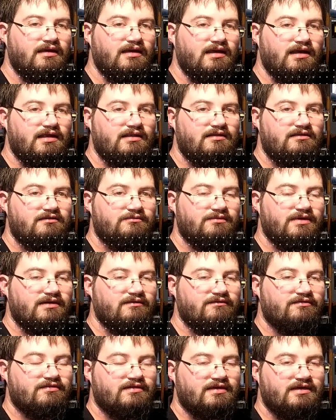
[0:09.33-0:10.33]
and you may
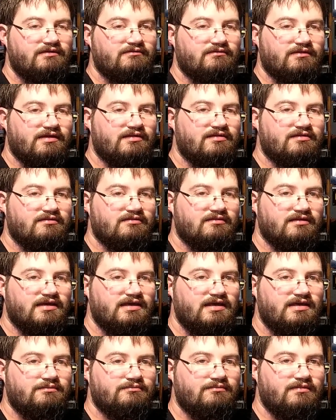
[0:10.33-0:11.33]
have seen
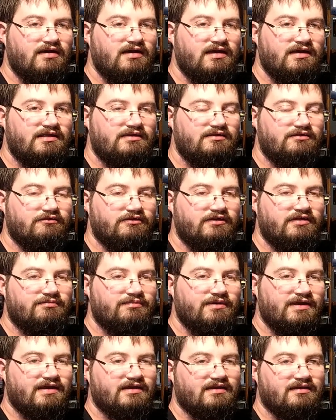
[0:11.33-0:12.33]
recently my noise
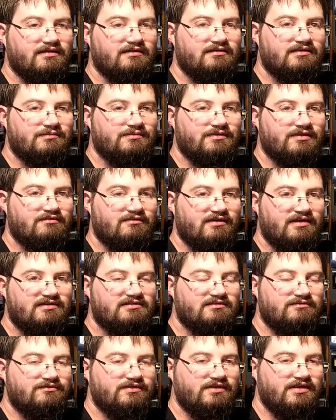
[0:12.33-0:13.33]
blanker
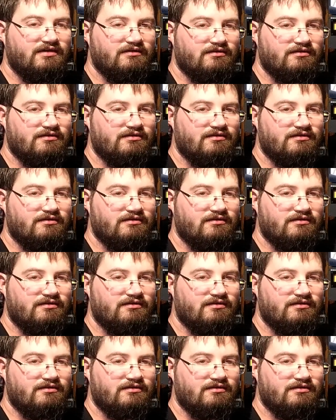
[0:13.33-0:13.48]
demonstration video.